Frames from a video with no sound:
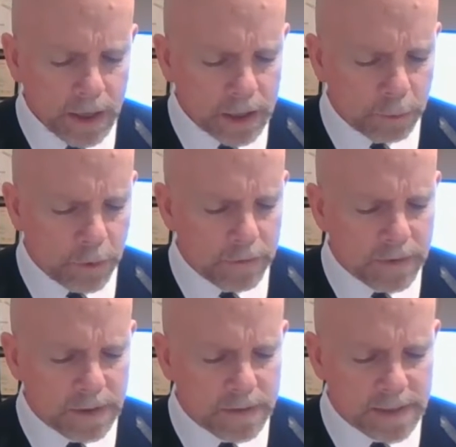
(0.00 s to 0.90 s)
The
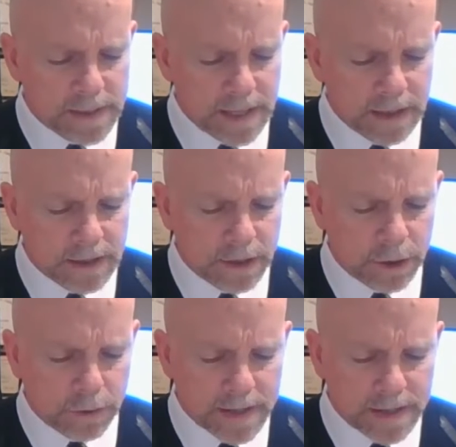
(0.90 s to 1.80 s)
prevalence of skeletal
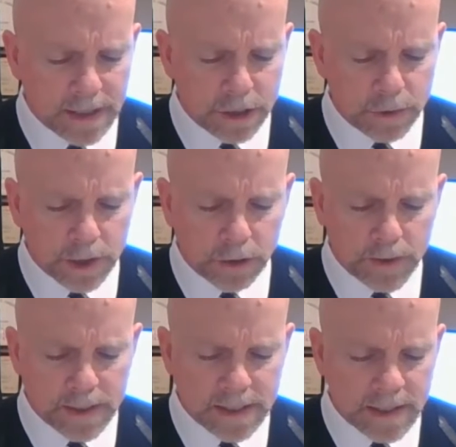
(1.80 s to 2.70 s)
thoracic injury
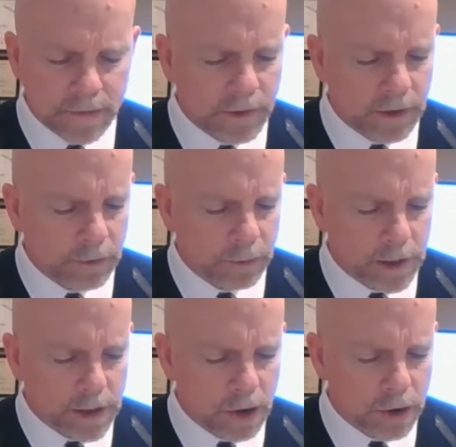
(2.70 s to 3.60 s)
increased significantly from the
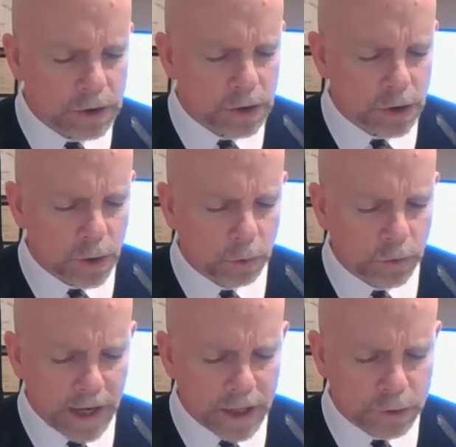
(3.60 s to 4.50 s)
younger to the older
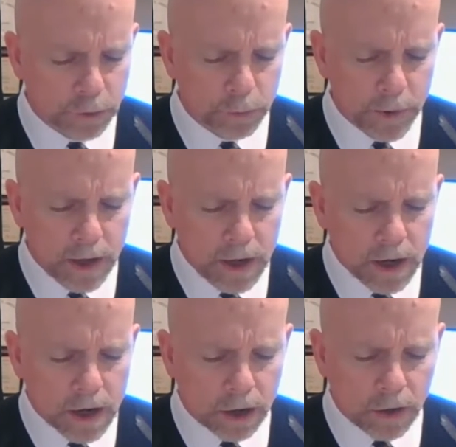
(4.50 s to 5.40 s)
age group,
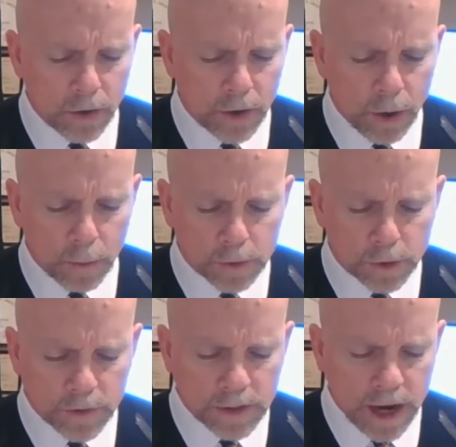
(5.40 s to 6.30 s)
occurring almost
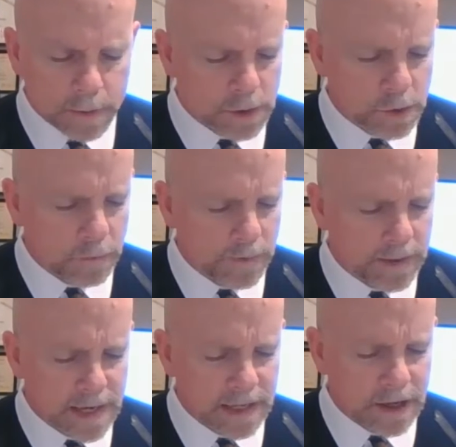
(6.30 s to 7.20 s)
3 times as often
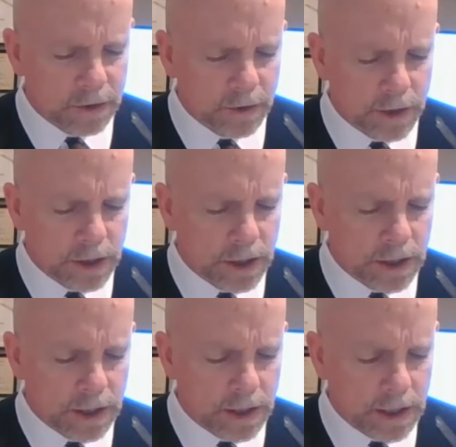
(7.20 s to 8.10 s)
as any other
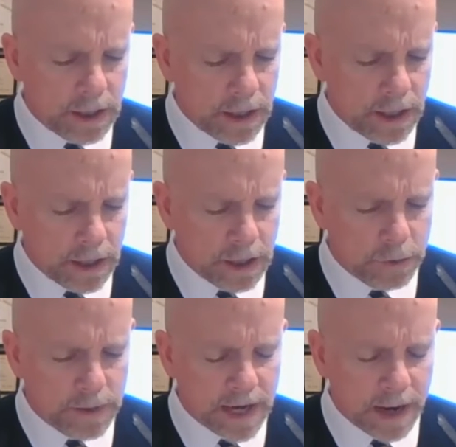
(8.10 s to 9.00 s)

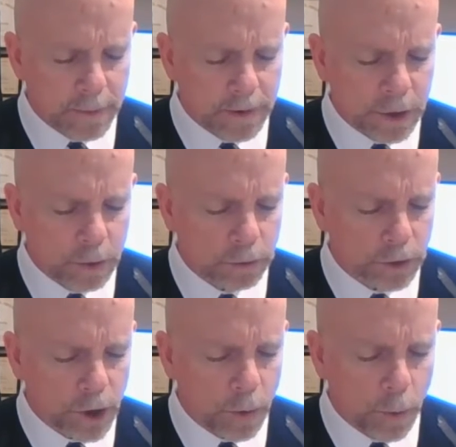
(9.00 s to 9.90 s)
injury type in the older
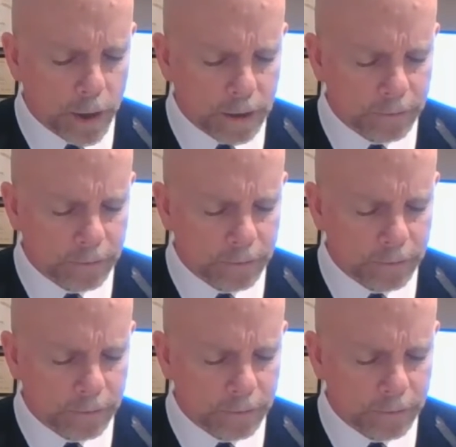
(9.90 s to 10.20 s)
cohort.